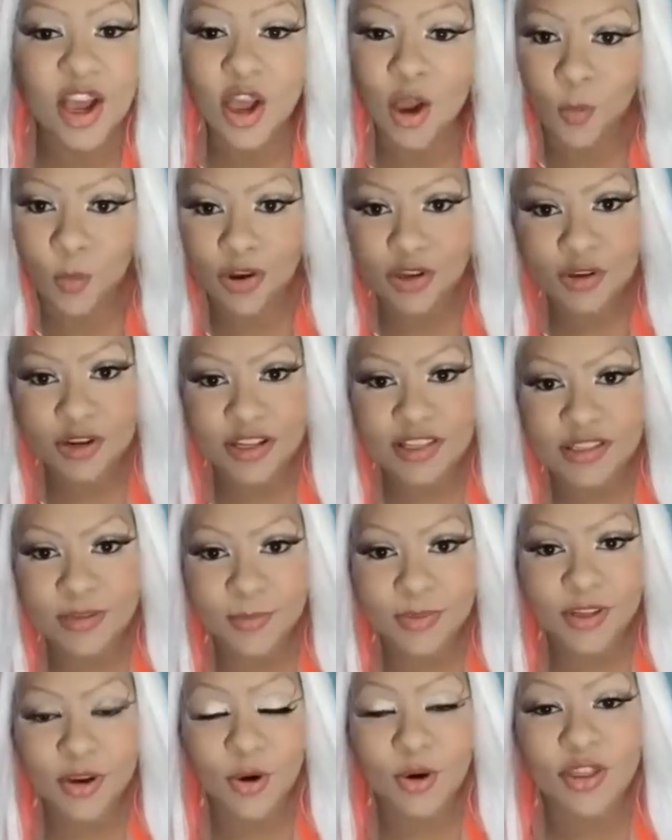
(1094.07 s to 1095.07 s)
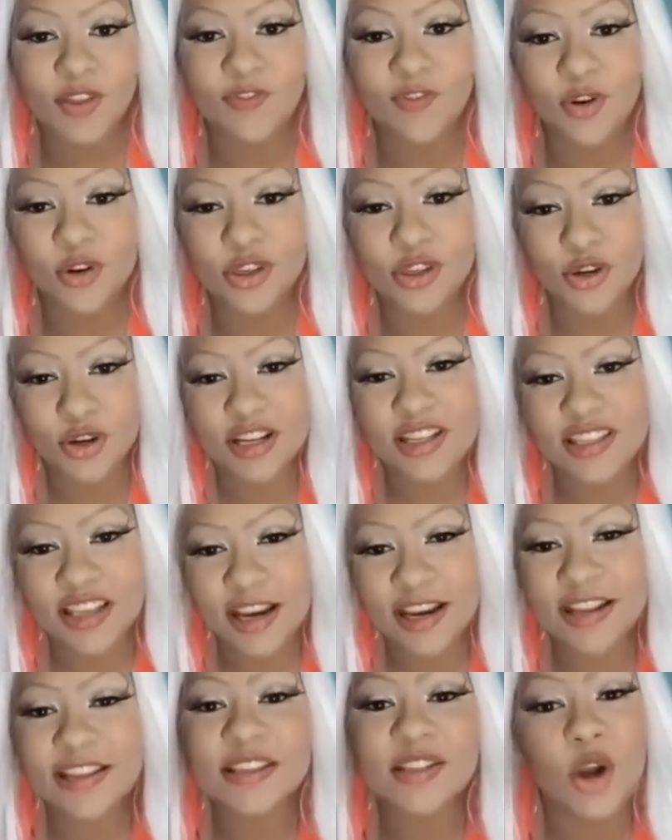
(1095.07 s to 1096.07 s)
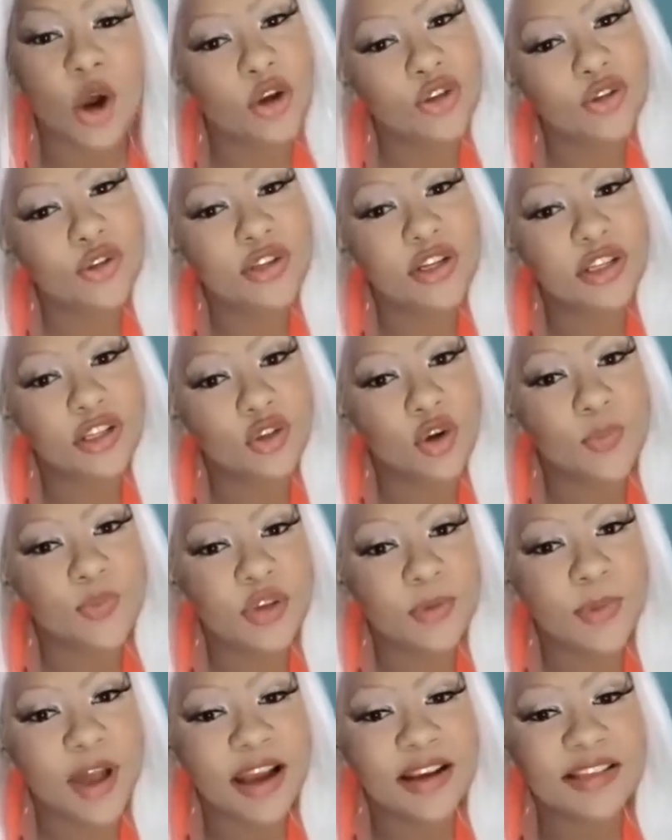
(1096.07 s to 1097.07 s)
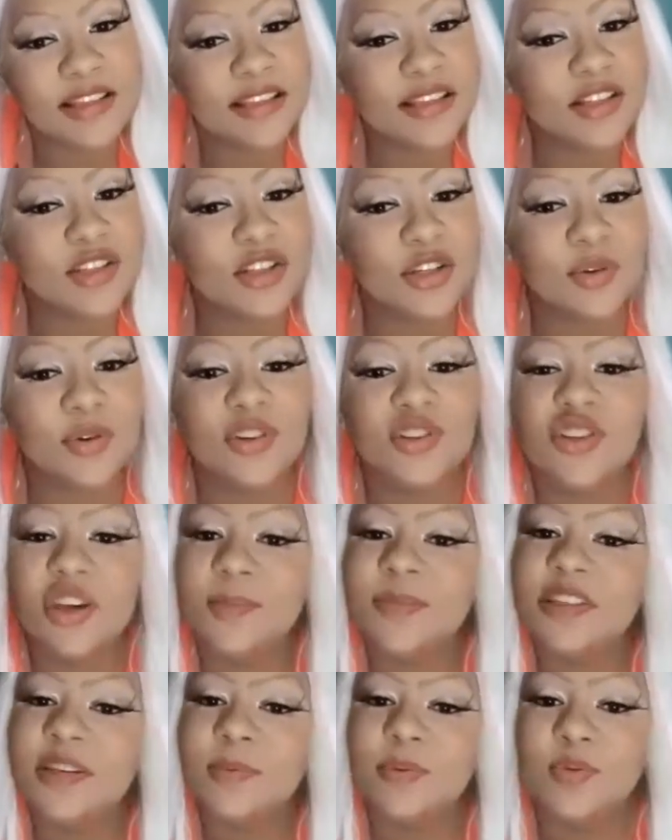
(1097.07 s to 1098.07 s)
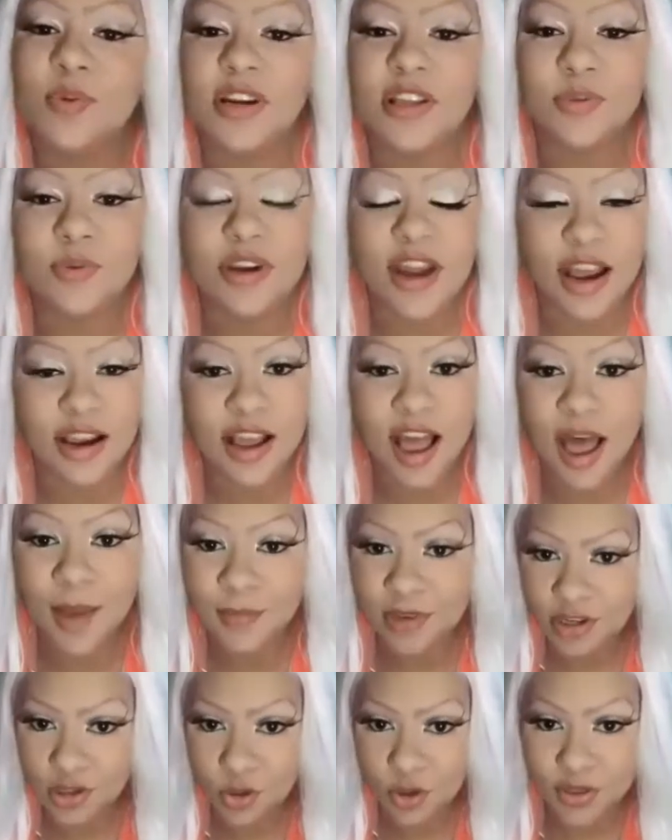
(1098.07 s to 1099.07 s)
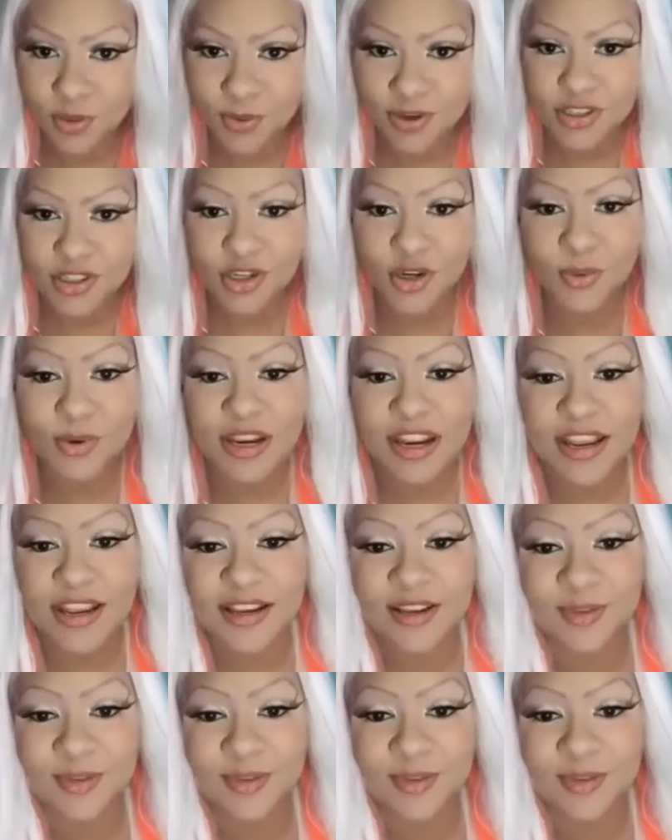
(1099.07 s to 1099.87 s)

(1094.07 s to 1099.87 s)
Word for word: when you can simply go to the first 30 seconds and also the description box says it too. jamiezebra23.com. Enjoy the rest of your reading